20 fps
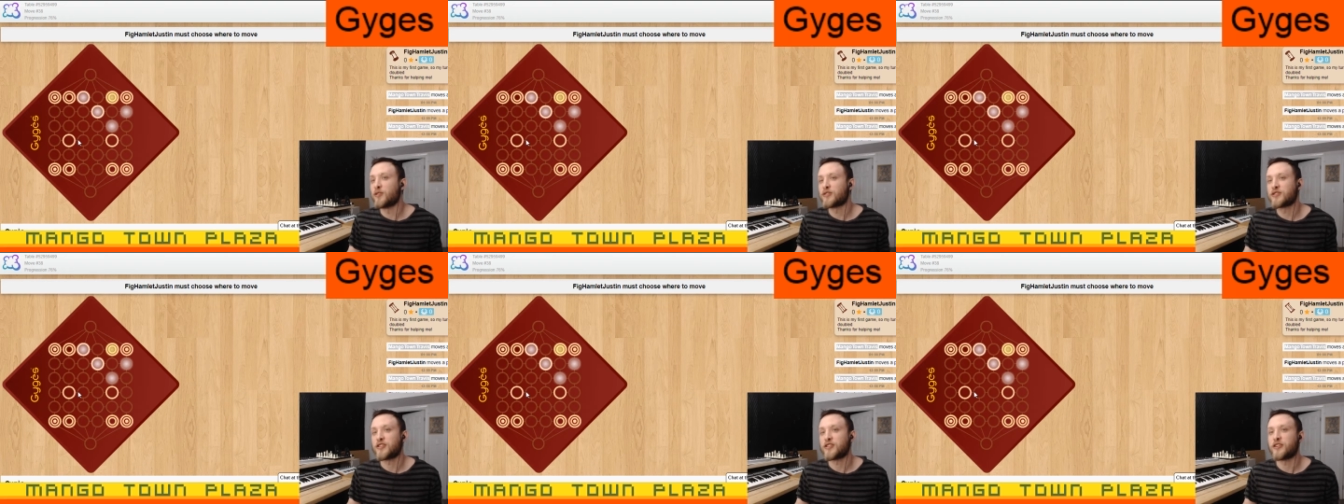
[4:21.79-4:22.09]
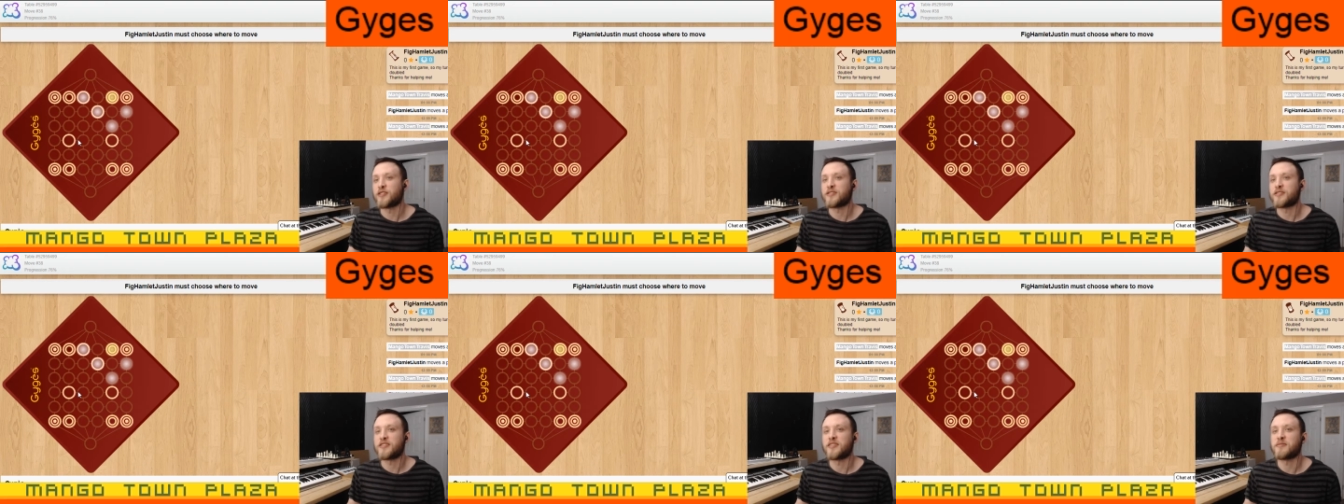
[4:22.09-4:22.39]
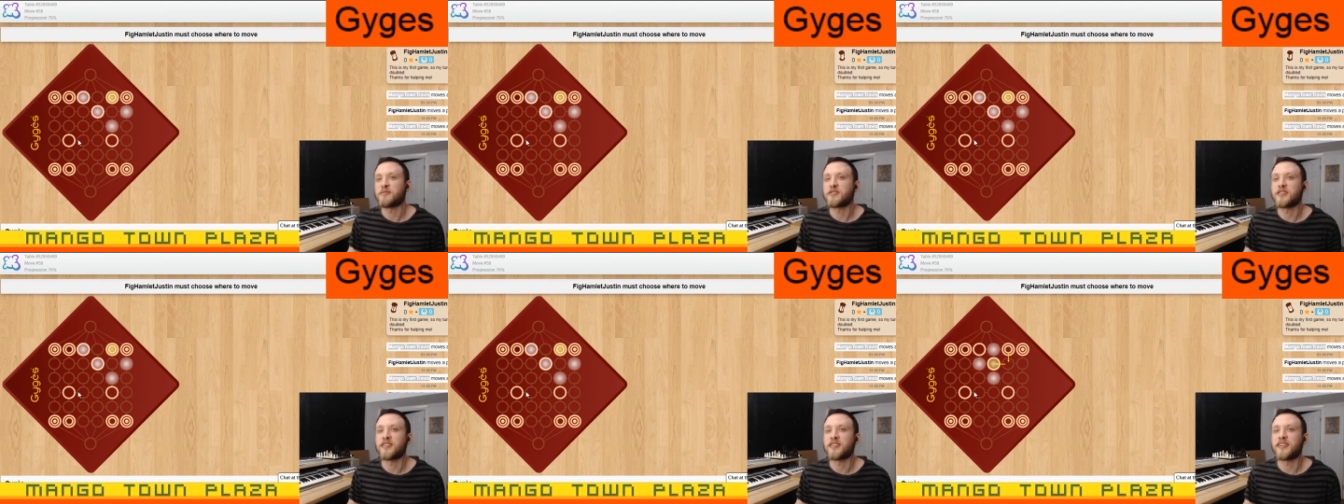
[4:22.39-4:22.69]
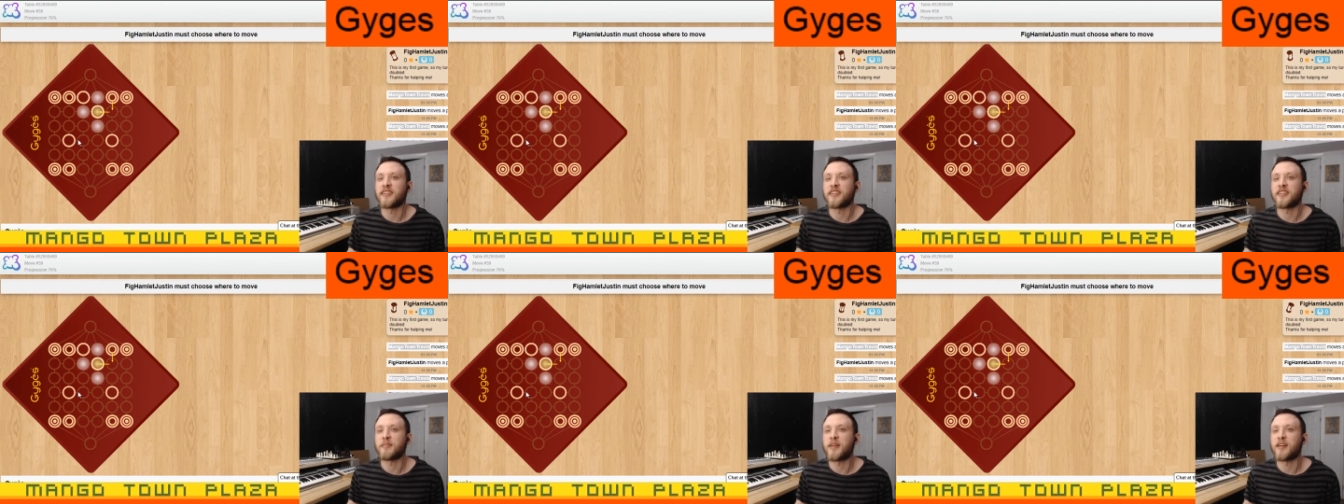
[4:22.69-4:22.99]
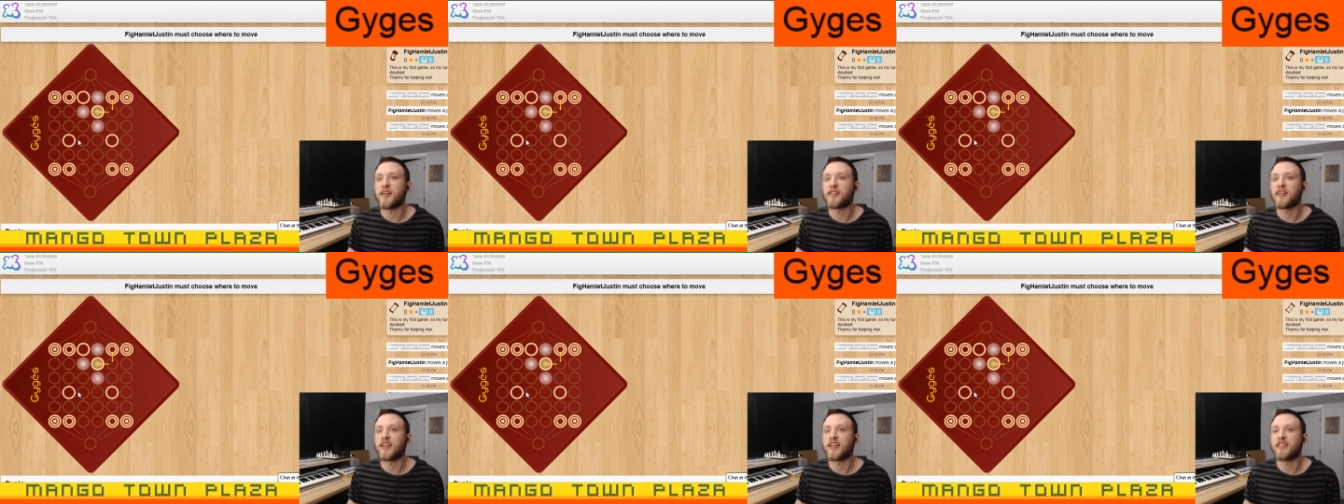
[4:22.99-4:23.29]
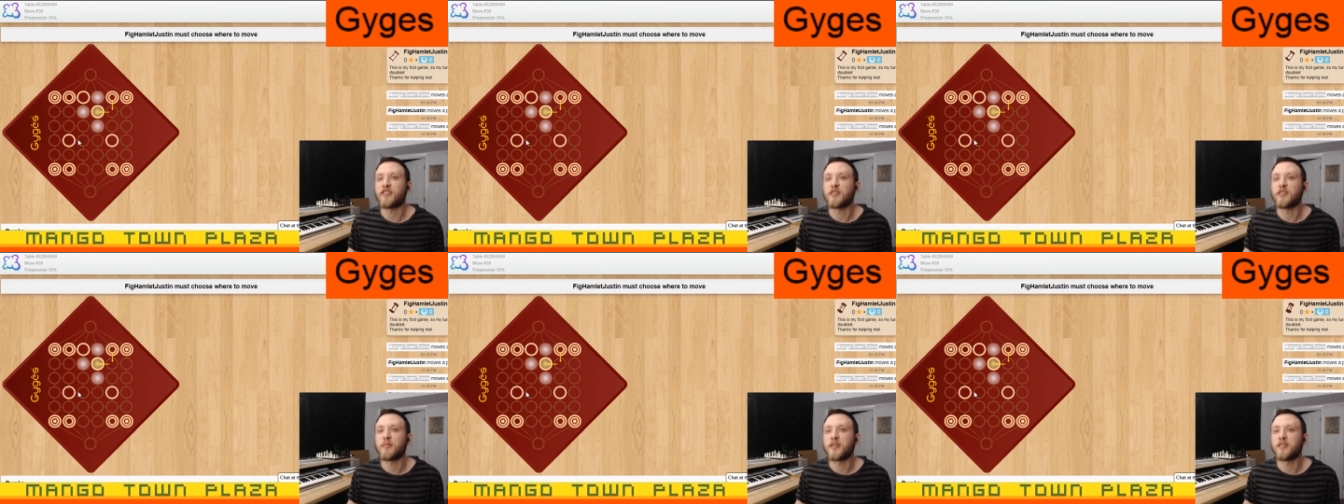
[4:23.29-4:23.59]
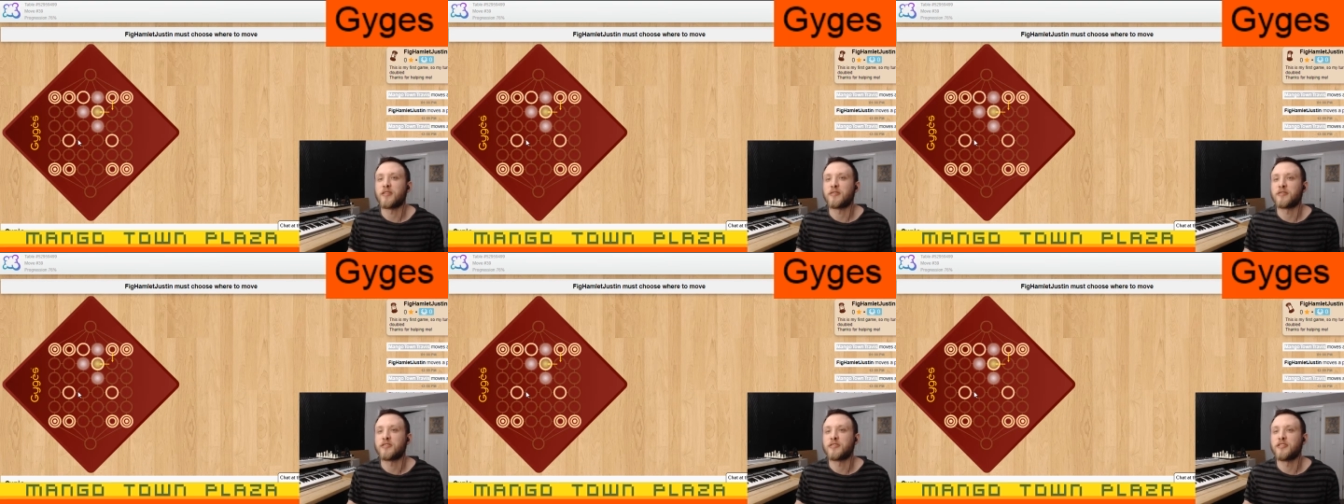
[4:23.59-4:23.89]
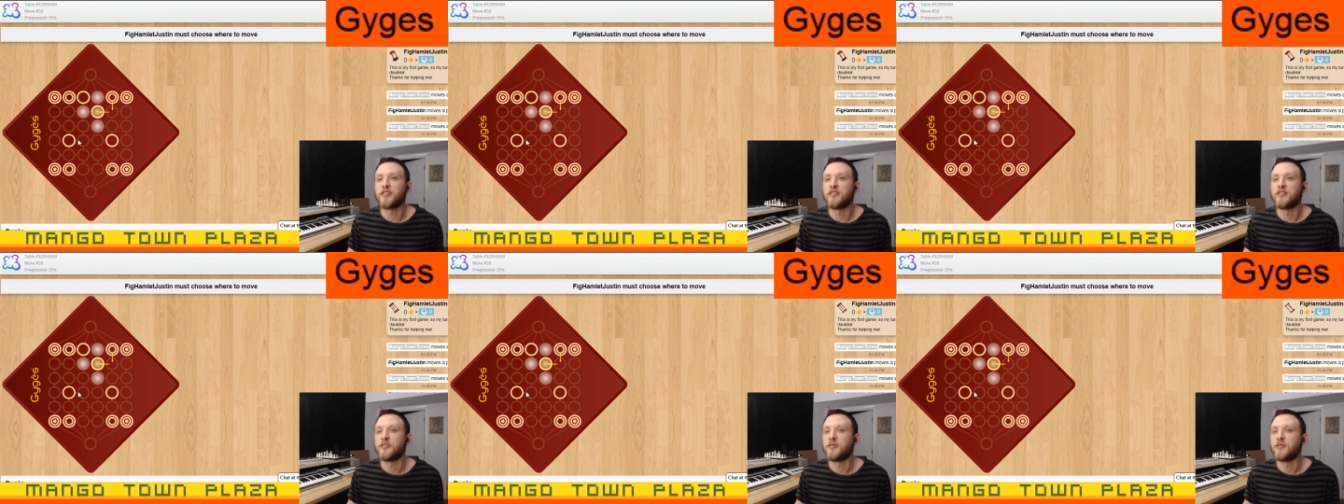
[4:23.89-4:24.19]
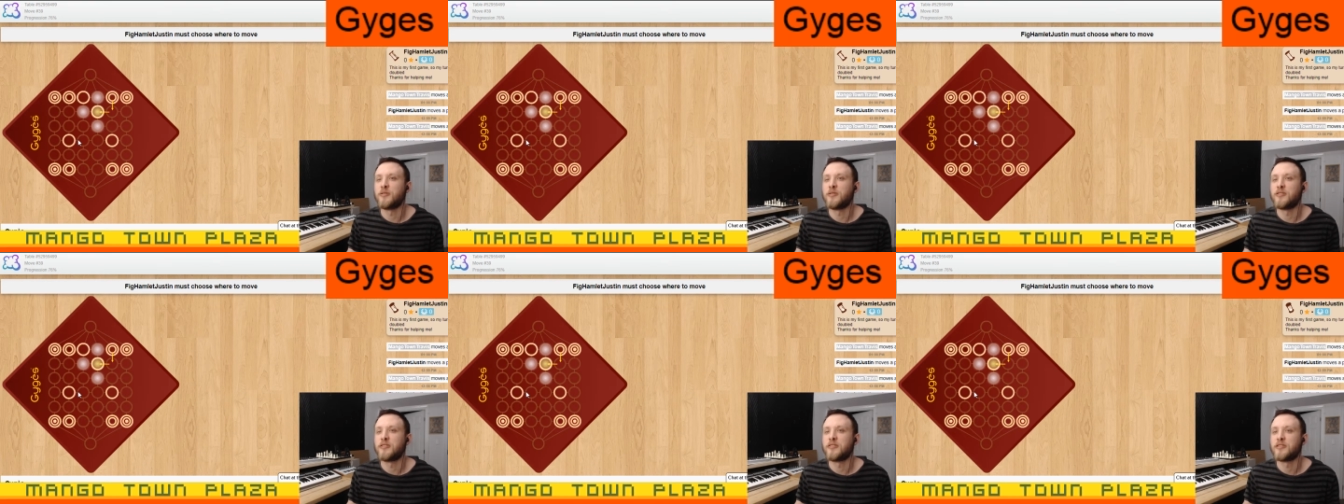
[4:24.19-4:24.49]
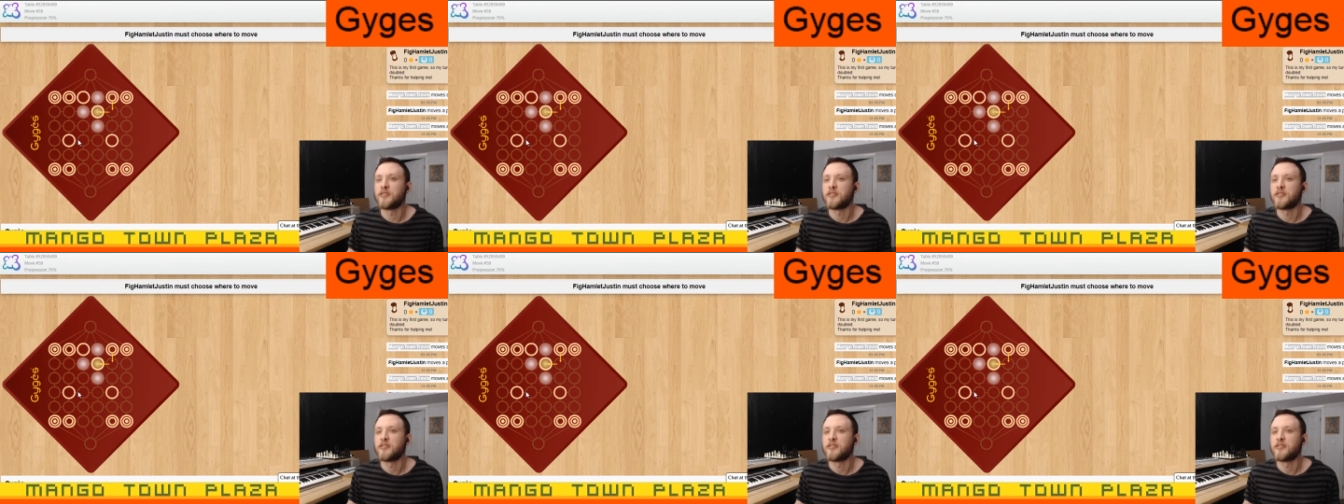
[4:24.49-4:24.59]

so it seems to get them out kind of in the middle to